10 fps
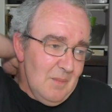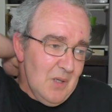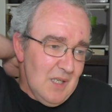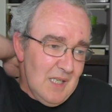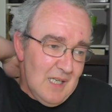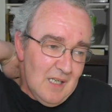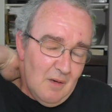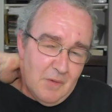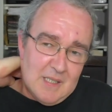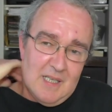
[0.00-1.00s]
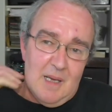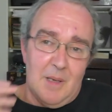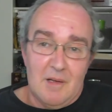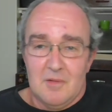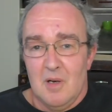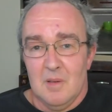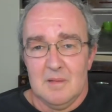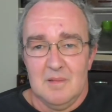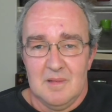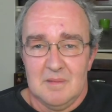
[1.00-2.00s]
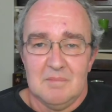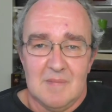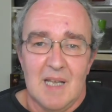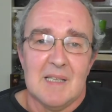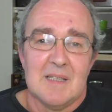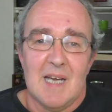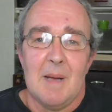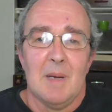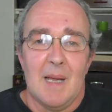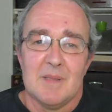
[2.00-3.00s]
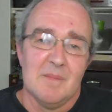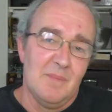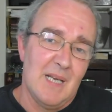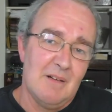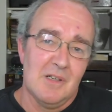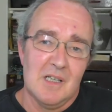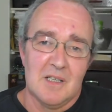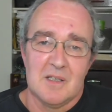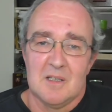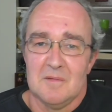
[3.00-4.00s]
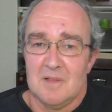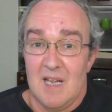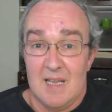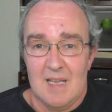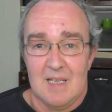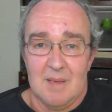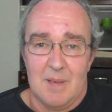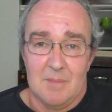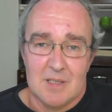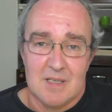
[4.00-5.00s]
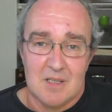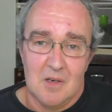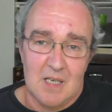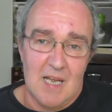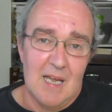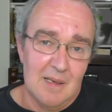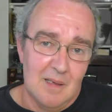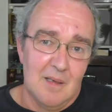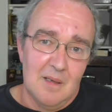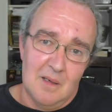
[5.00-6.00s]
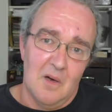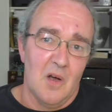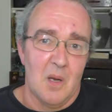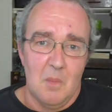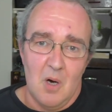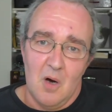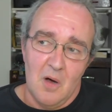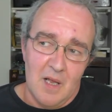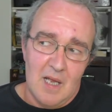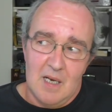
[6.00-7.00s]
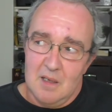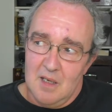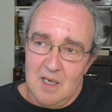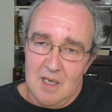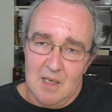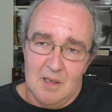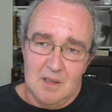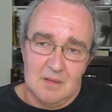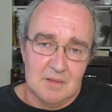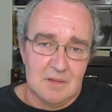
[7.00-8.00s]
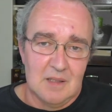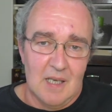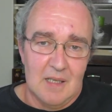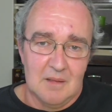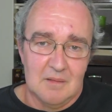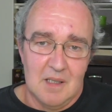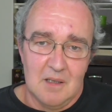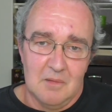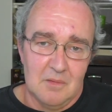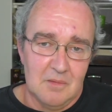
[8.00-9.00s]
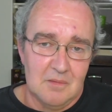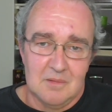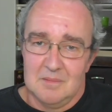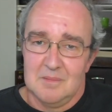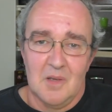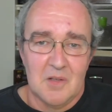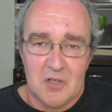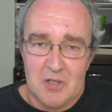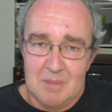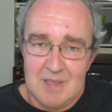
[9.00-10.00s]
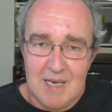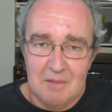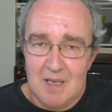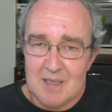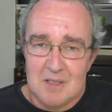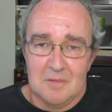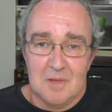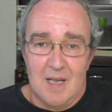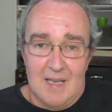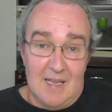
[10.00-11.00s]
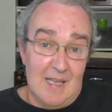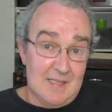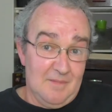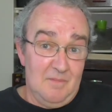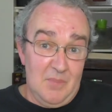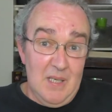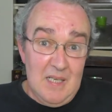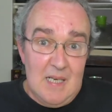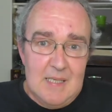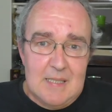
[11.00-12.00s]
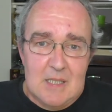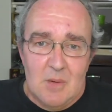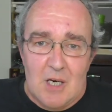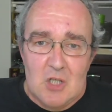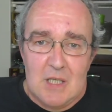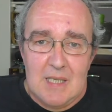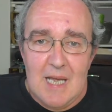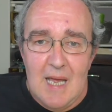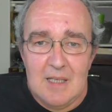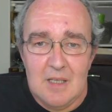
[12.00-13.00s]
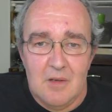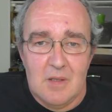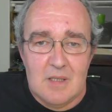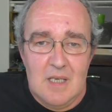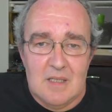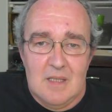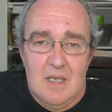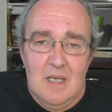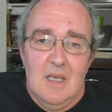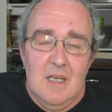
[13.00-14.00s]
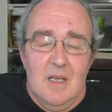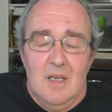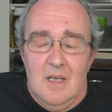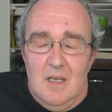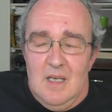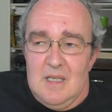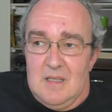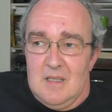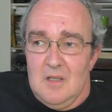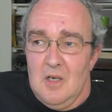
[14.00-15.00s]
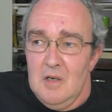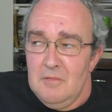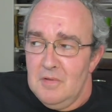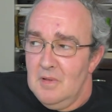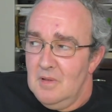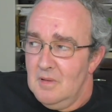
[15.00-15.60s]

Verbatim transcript: But uh, obviously, I mean, I've got like time lapse and B-roll and stuff like that that I'm able to sort of get on a morning, uh, like, you know, on the trip down there, stuff like that. That's pretty easy to actually get, you know. It's it's it's the sort of